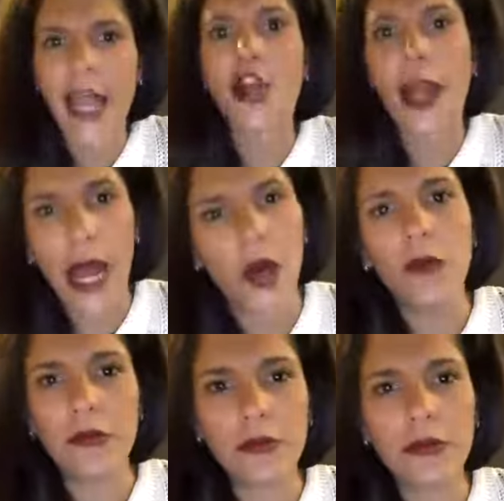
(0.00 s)
cow.
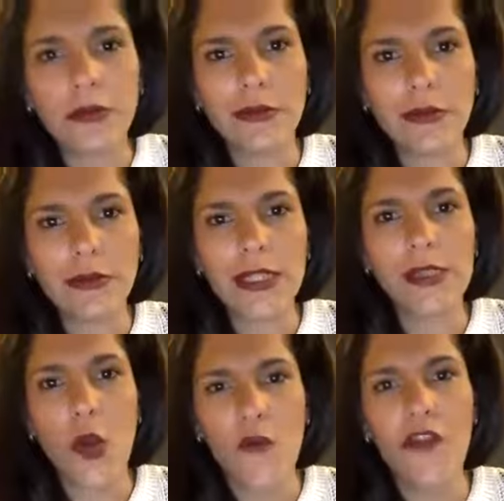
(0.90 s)
Let's
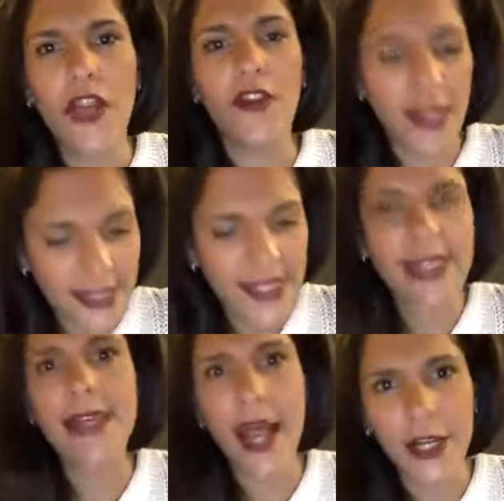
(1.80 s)
go there. That's the
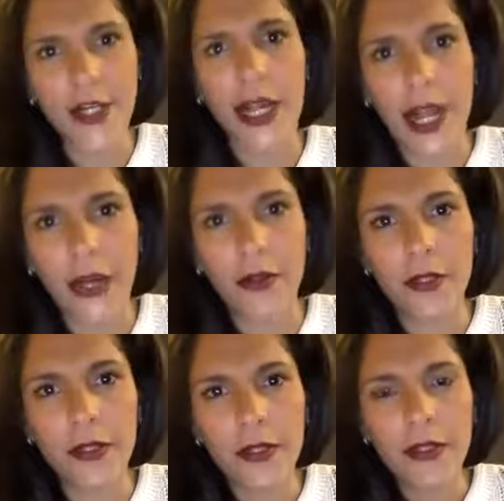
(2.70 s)
entire cow.
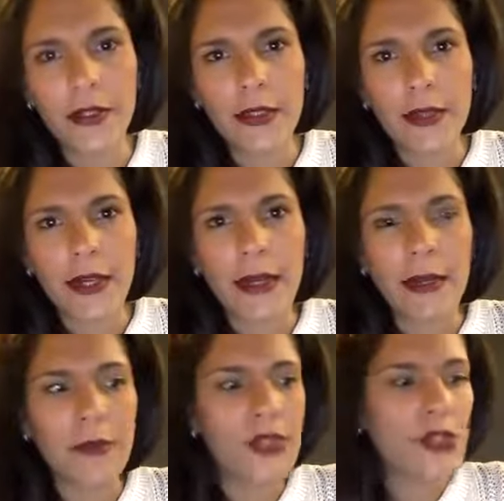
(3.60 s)

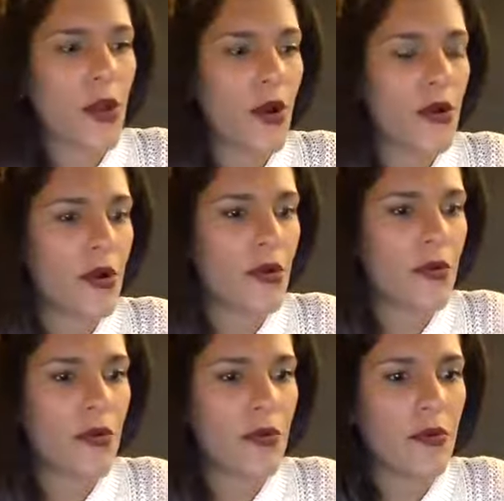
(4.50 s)

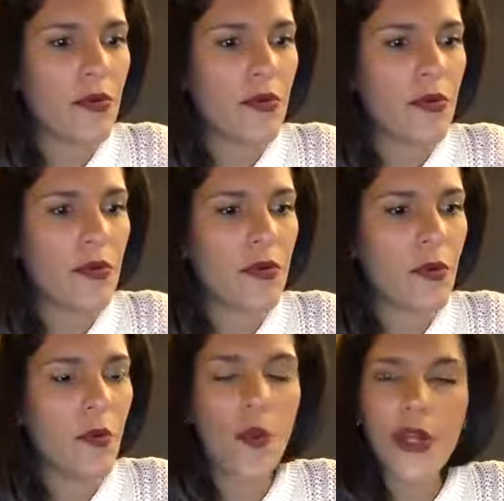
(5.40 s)
So
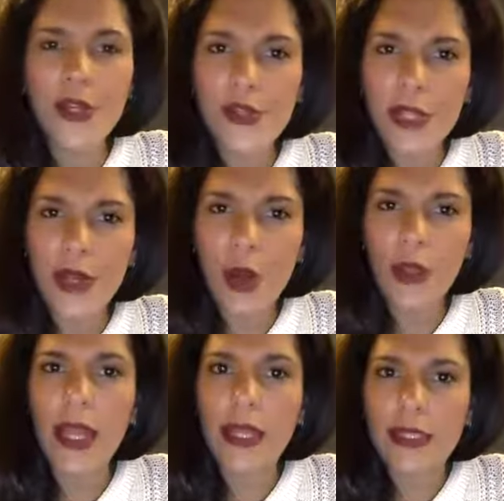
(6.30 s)
when you set a goal
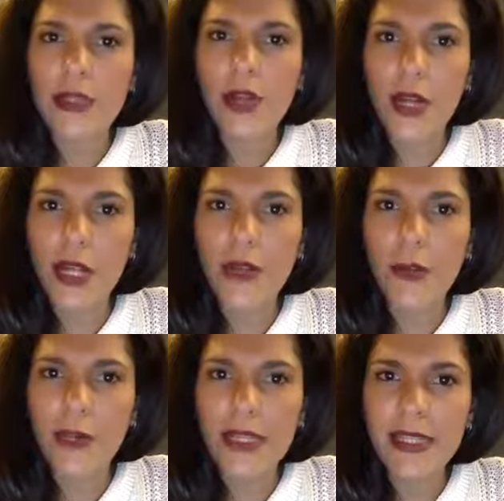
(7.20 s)
like starting your
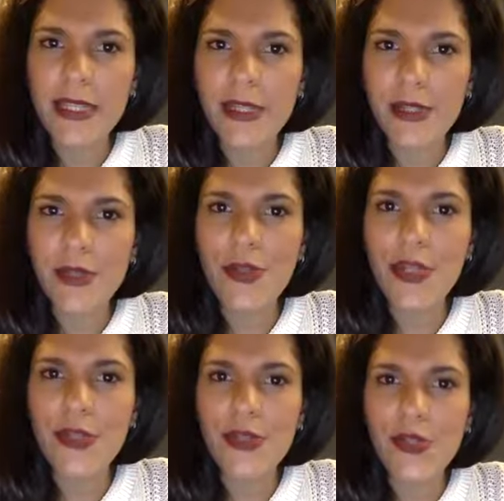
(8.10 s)
business, you need
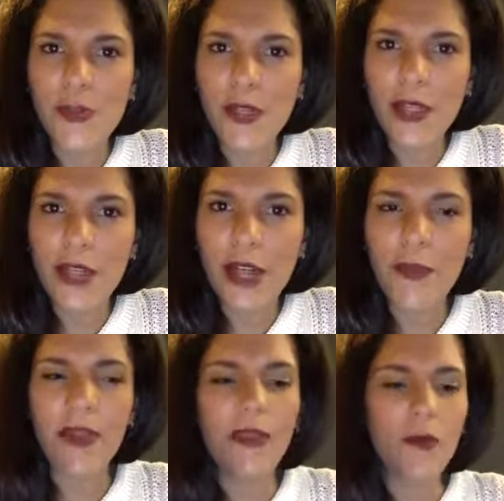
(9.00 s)
to split it up
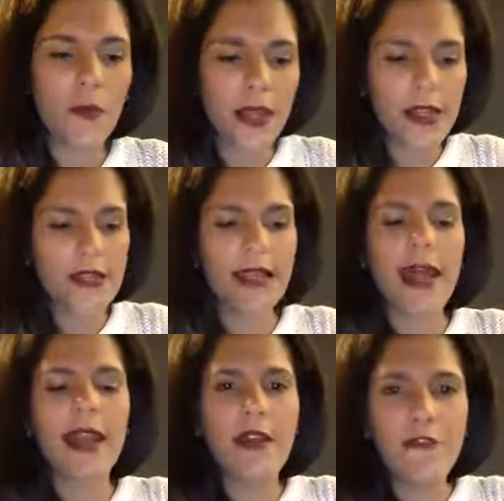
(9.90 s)
in the ways
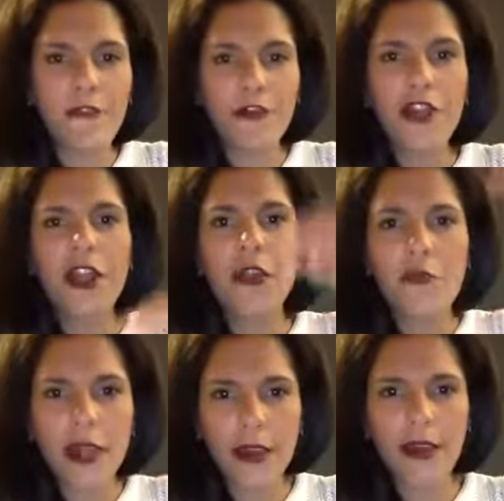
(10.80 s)
that every
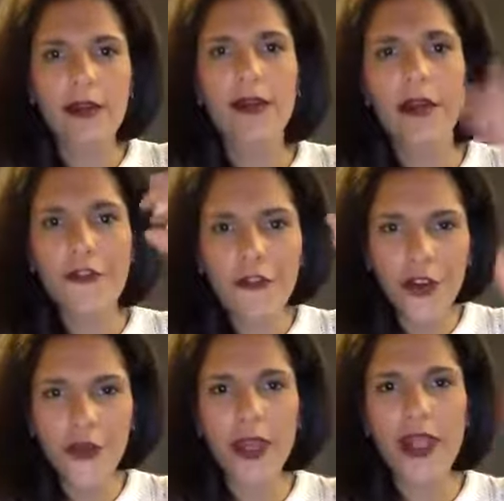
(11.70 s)
week,
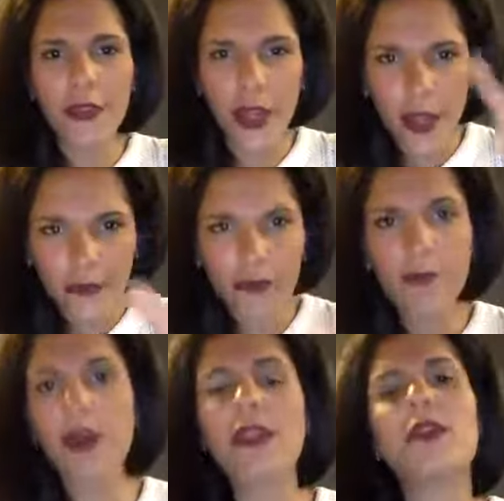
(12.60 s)
and then every month